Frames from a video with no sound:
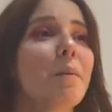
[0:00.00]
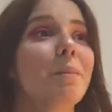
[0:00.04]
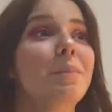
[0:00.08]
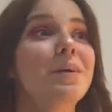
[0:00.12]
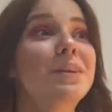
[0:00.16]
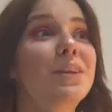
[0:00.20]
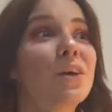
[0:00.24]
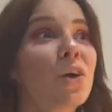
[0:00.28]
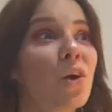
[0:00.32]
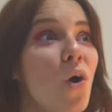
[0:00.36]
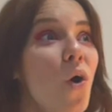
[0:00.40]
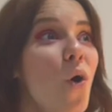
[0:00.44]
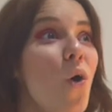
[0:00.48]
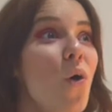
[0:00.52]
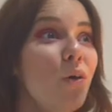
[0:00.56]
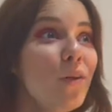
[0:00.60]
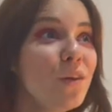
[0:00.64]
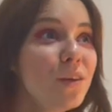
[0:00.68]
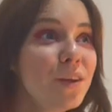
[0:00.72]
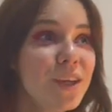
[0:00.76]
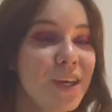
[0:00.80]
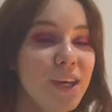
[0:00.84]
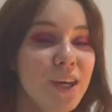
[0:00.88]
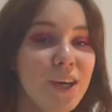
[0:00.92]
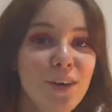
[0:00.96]
But they're
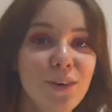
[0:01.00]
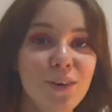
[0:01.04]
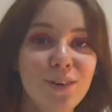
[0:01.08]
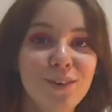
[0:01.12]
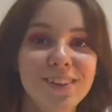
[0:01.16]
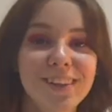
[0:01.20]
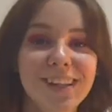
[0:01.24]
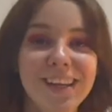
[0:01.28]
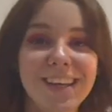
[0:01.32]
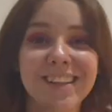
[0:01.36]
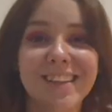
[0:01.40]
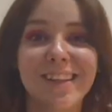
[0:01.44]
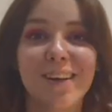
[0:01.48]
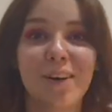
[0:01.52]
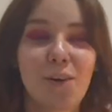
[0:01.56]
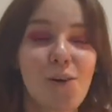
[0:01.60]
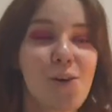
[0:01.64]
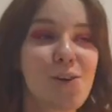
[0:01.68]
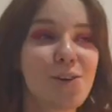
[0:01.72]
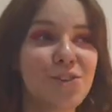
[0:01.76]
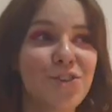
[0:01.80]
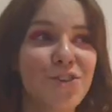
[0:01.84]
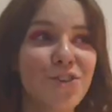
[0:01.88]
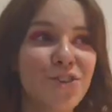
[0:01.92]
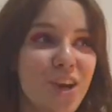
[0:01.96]
all cute. Like they're
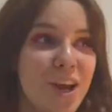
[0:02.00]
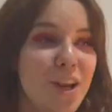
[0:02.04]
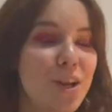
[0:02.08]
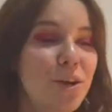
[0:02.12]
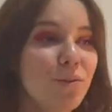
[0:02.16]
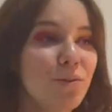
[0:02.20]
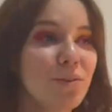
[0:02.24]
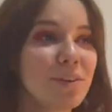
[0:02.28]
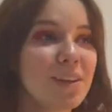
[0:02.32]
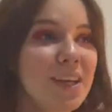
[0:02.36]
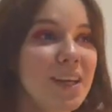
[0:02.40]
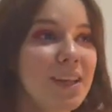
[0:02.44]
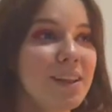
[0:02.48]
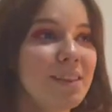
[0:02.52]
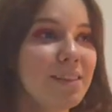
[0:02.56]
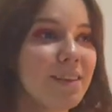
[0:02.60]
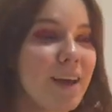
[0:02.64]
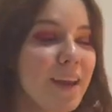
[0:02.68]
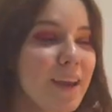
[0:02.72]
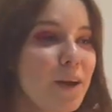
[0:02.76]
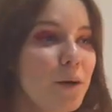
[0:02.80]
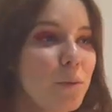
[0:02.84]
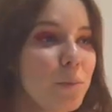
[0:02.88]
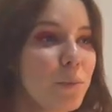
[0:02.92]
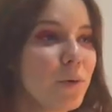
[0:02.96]
all genuinely
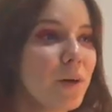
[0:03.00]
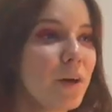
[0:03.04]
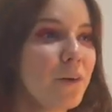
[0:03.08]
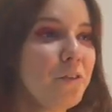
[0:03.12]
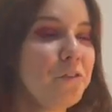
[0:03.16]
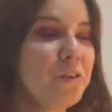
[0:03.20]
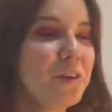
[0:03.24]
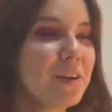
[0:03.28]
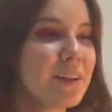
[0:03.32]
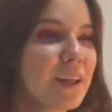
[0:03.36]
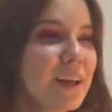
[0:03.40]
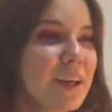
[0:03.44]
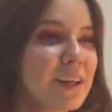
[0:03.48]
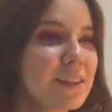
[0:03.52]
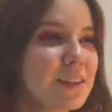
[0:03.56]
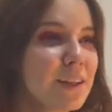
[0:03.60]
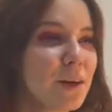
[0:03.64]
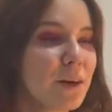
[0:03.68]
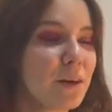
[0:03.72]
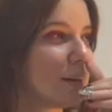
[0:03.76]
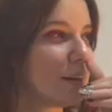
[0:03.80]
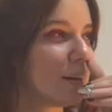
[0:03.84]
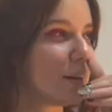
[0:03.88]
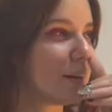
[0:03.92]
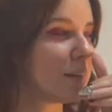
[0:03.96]
likable. I feel like
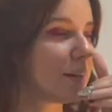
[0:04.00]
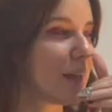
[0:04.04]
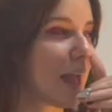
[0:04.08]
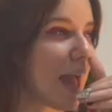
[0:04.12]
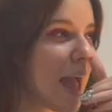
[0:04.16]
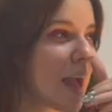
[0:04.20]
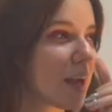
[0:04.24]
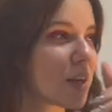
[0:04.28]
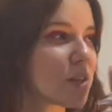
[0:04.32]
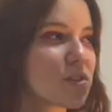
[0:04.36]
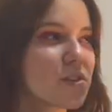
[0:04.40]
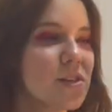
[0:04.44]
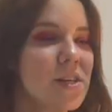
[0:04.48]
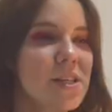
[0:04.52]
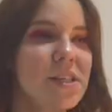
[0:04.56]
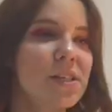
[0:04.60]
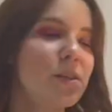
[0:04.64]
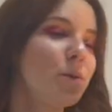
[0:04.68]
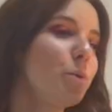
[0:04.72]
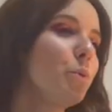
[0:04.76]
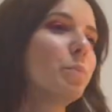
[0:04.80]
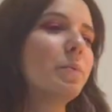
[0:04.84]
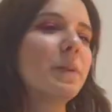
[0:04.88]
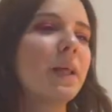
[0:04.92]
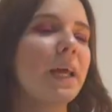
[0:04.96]
the, the actress
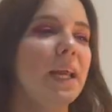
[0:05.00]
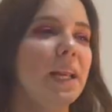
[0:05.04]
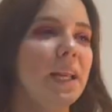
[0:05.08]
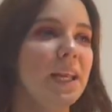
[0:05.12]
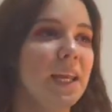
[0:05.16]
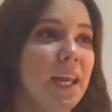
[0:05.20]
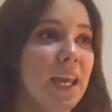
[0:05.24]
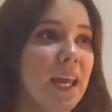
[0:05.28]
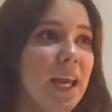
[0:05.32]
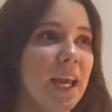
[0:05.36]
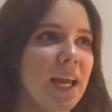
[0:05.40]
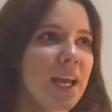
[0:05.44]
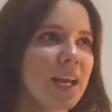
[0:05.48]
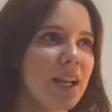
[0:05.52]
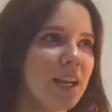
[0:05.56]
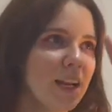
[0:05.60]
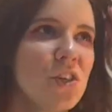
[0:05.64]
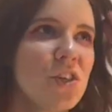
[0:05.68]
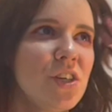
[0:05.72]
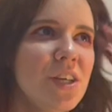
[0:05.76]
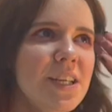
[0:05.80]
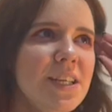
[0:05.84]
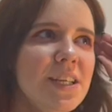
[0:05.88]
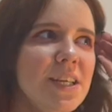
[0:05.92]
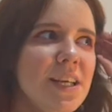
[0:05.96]
who played Kit,
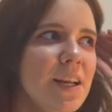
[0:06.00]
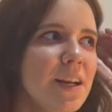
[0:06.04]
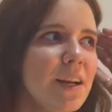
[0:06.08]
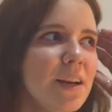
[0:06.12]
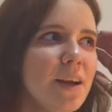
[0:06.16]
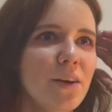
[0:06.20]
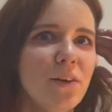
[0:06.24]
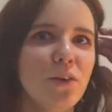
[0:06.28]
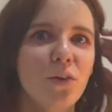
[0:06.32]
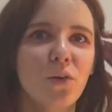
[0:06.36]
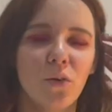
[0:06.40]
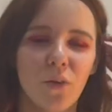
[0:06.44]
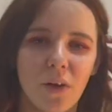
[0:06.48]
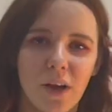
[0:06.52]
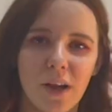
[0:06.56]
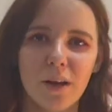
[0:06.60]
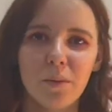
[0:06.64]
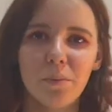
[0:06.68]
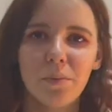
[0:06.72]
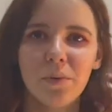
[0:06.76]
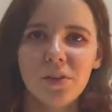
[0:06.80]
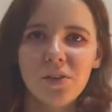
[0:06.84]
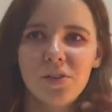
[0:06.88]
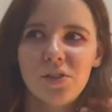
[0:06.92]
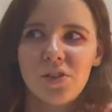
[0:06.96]
she did an
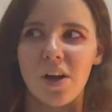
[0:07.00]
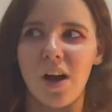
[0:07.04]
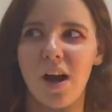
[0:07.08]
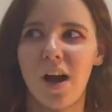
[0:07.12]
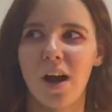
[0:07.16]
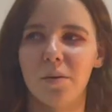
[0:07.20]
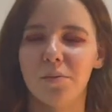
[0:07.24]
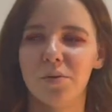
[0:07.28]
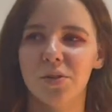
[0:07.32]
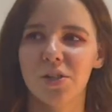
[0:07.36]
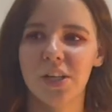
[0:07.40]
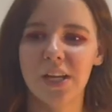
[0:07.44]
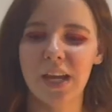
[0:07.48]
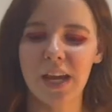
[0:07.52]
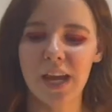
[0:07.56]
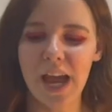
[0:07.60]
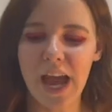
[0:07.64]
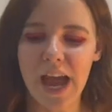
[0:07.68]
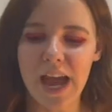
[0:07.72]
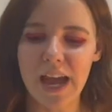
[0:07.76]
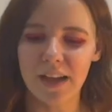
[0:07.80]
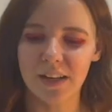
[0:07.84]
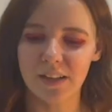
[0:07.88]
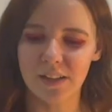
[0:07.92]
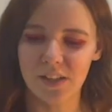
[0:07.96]
incredible job. She
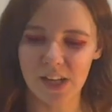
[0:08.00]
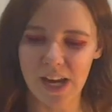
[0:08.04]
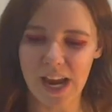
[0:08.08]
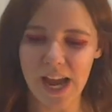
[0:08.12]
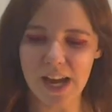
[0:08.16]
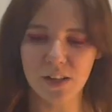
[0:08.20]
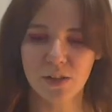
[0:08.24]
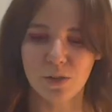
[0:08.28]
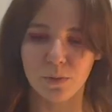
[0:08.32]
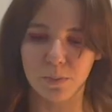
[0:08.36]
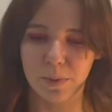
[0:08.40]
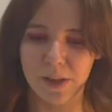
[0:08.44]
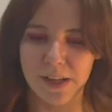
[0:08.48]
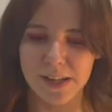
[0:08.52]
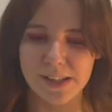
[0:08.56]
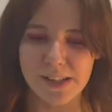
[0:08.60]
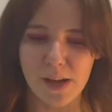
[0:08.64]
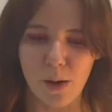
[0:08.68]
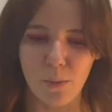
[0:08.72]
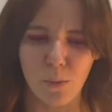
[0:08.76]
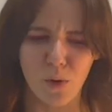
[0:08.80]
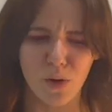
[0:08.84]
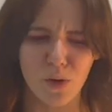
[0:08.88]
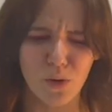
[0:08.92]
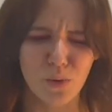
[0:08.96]
had she had to play
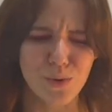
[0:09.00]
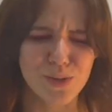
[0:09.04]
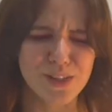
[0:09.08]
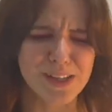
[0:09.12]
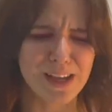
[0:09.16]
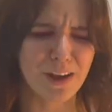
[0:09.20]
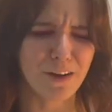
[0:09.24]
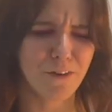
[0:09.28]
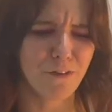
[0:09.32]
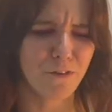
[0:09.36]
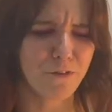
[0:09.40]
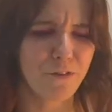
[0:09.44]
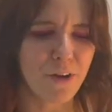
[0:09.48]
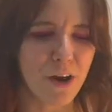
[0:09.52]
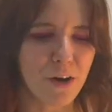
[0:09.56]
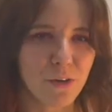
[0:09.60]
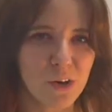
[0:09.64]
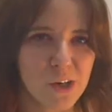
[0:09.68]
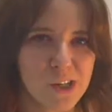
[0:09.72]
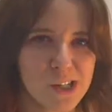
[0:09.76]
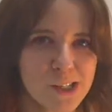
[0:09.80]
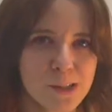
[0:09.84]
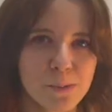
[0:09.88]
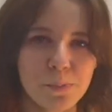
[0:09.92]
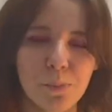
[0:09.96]
someone who's like
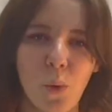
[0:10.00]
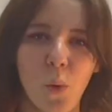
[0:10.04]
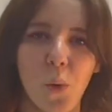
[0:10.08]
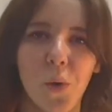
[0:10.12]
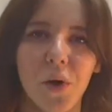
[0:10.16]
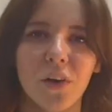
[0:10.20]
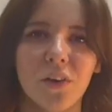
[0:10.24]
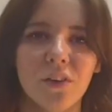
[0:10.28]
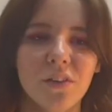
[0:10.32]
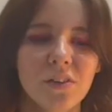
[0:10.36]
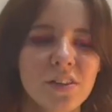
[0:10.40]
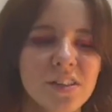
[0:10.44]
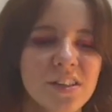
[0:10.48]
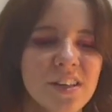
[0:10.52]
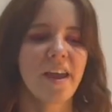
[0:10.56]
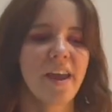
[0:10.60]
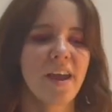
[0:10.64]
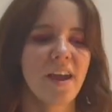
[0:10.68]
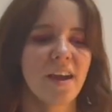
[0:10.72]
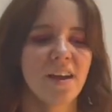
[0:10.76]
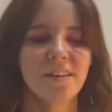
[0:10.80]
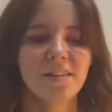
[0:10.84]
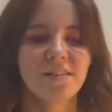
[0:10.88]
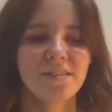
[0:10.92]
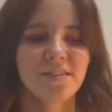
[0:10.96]
very spoiled
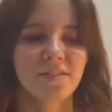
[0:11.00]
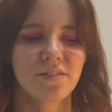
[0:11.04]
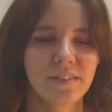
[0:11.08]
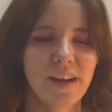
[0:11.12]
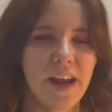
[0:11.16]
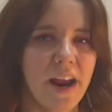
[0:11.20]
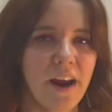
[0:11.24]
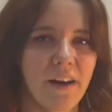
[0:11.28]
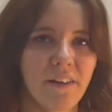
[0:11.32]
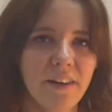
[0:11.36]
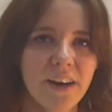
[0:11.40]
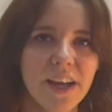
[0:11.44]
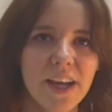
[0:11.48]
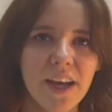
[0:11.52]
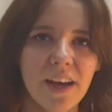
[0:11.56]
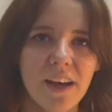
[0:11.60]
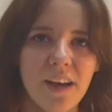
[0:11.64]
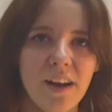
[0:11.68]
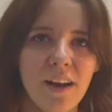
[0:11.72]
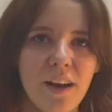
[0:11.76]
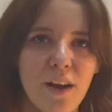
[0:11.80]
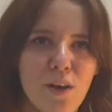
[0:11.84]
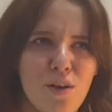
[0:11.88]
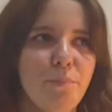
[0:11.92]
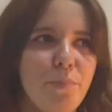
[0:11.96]
and
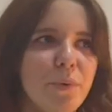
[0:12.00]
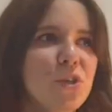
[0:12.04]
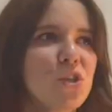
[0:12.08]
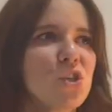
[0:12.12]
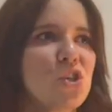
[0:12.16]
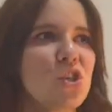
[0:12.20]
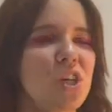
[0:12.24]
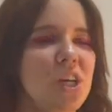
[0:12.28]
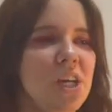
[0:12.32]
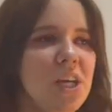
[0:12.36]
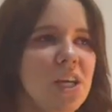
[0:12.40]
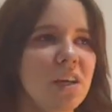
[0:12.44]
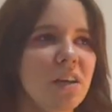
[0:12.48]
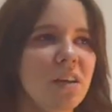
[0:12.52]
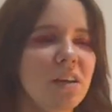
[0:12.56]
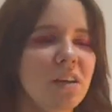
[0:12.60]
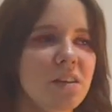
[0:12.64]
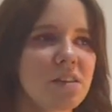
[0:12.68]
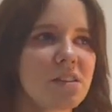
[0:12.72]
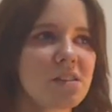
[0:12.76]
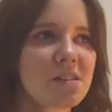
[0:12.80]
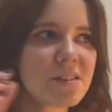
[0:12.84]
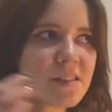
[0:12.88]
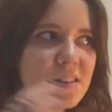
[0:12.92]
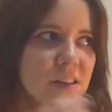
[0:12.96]
arrogant, but she
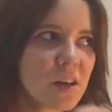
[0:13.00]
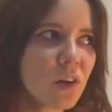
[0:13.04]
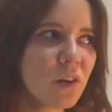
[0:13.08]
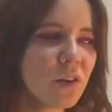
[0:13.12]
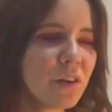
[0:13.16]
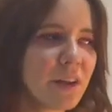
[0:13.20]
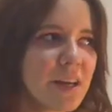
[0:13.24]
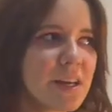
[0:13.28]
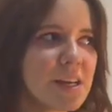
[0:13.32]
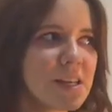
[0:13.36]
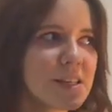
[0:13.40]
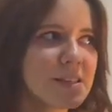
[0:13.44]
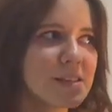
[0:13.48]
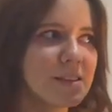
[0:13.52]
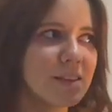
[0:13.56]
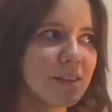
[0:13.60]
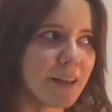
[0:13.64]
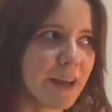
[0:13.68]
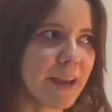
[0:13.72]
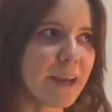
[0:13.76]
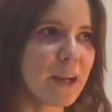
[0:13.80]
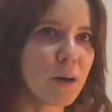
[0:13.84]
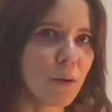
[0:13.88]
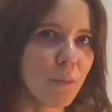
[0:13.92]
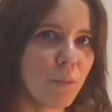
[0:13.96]
still is
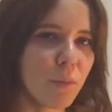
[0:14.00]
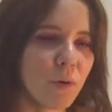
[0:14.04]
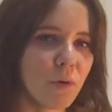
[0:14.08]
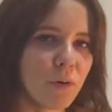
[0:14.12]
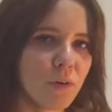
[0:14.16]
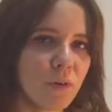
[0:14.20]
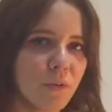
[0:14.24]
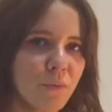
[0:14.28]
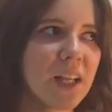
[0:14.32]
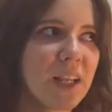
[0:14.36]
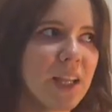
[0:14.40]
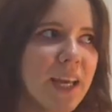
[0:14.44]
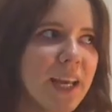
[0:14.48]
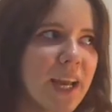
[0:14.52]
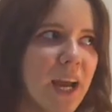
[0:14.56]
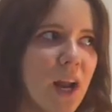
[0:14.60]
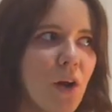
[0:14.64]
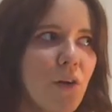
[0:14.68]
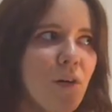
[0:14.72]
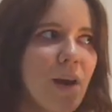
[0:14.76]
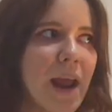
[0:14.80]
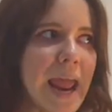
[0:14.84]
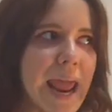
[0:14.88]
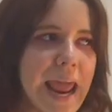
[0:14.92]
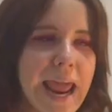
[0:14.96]
likable. Like, I
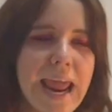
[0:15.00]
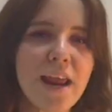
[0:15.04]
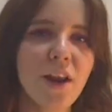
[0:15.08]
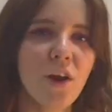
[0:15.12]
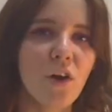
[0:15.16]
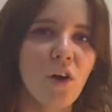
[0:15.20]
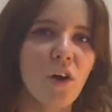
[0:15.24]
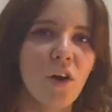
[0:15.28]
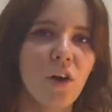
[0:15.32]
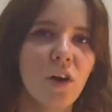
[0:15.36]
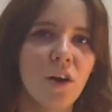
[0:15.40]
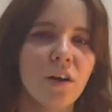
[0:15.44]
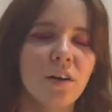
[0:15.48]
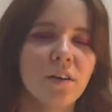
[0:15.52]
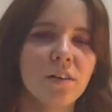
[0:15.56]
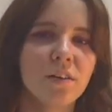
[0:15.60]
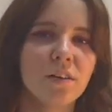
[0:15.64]
don't hate her